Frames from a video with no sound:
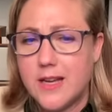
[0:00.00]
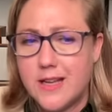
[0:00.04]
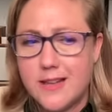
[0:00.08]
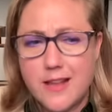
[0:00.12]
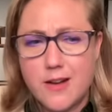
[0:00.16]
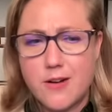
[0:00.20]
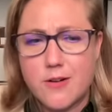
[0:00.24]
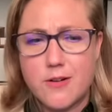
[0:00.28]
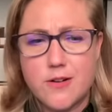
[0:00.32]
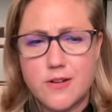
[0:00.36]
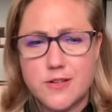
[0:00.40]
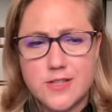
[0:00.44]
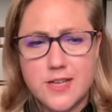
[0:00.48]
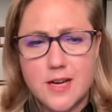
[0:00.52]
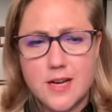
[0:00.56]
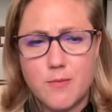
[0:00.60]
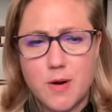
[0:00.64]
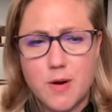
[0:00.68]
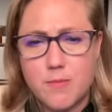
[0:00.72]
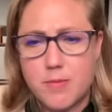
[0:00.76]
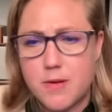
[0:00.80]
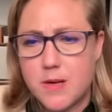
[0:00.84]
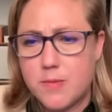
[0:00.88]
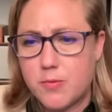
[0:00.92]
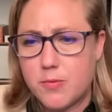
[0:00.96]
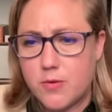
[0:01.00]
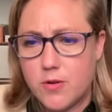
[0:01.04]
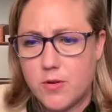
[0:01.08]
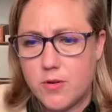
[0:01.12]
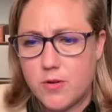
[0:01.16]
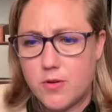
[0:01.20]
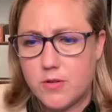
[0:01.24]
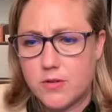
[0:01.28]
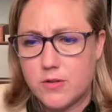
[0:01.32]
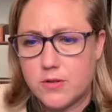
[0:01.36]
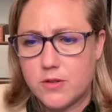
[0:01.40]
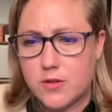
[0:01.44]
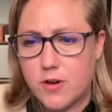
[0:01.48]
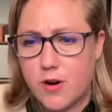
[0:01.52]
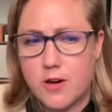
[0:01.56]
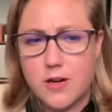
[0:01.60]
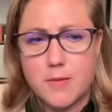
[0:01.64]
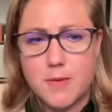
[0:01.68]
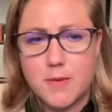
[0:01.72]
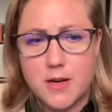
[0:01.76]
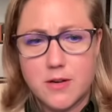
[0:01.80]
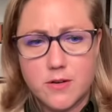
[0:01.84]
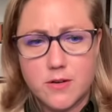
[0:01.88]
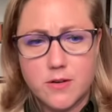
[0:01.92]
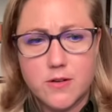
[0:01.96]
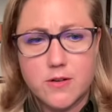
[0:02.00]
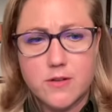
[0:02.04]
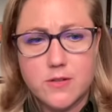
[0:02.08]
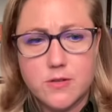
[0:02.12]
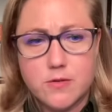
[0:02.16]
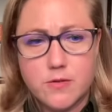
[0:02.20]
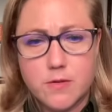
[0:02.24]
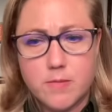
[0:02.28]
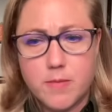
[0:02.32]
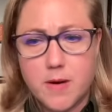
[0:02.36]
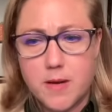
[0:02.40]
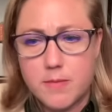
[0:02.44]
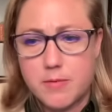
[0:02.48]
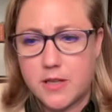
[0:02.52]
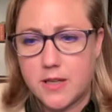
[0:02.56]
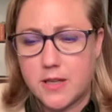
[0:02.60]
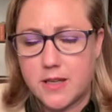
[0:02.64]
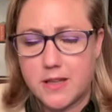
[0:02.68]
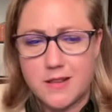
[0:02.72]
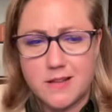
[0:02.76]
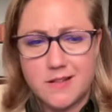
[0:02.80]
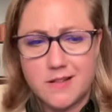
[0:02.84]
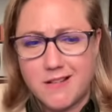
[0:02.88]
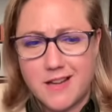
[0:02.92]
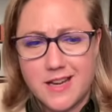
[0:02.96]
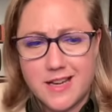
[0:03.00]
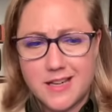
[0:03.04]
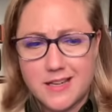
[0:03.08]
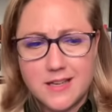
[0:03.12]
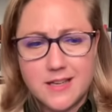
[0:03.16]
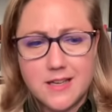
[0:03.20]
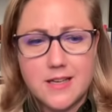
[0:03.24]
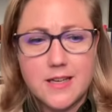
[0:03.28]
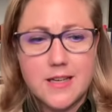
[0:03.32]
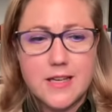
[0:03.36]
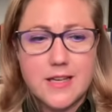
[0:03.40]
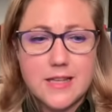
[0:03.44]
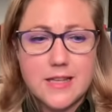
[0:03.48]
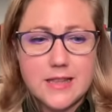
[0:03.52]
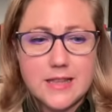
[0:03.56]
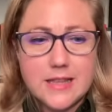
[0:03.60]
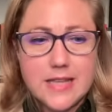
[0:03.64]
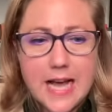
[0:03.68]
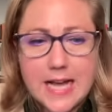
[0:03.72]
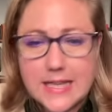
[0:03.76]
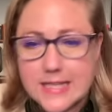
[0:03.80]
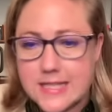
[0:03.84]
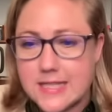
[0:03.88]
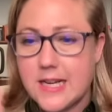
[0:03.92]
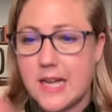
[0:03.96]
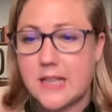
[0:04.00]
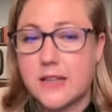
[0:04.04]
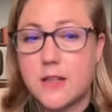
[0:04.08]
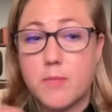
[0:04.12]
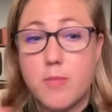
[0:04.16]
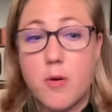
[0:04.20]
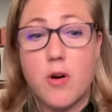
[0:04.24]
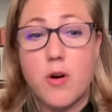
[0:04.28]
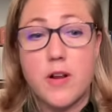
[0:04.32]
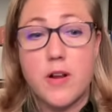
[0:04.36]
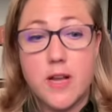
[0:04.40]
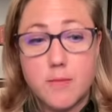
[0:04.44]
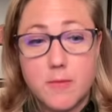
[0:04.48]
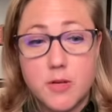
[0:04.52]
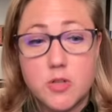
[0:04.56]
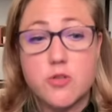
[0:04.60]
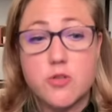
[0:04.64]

They don't understand why people talk about her as a Republican. They're like, that's not the party I'm